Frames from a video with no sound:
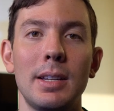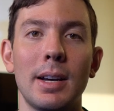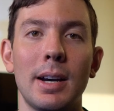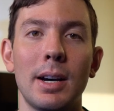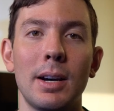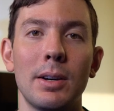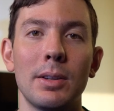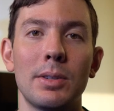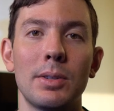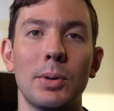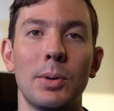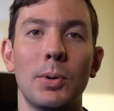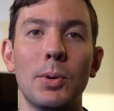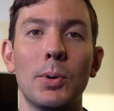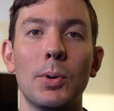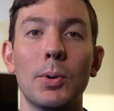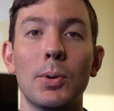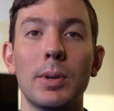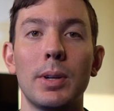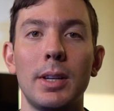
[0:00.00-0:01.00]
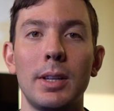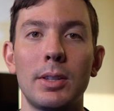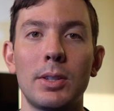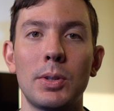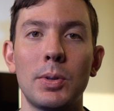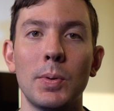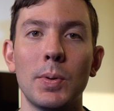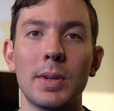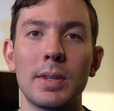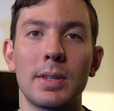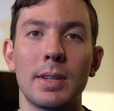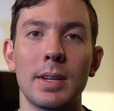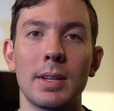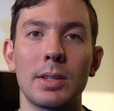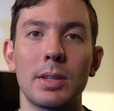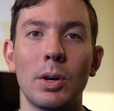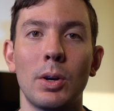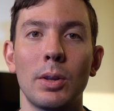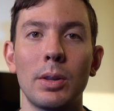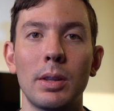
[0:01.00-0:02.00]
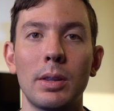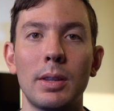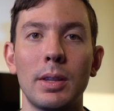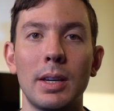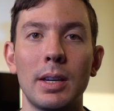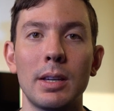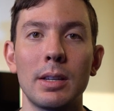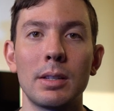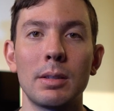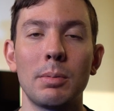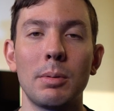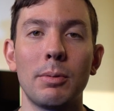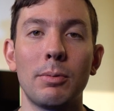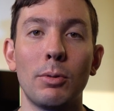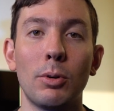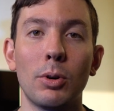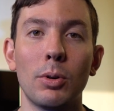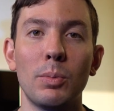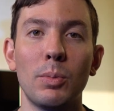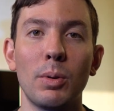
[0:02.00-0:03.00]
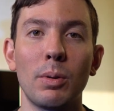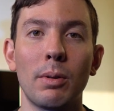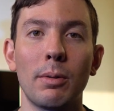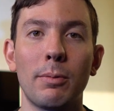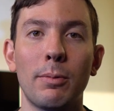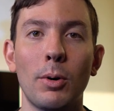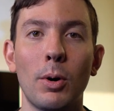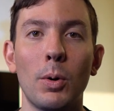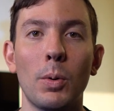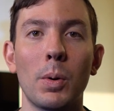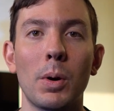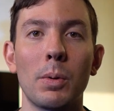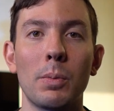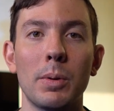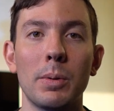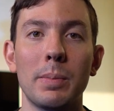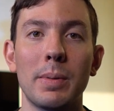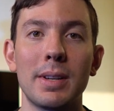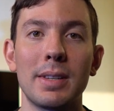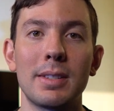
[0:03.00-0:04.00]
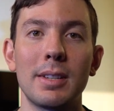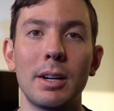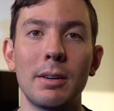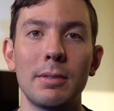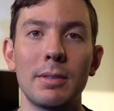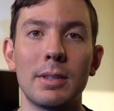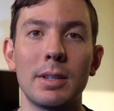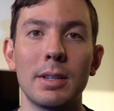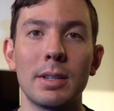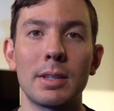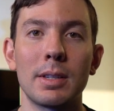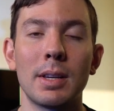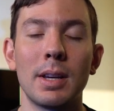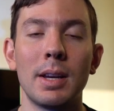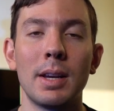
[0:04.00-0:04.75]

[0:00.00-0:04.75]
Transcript: doubts or needs to assess other things before moving forward with my services,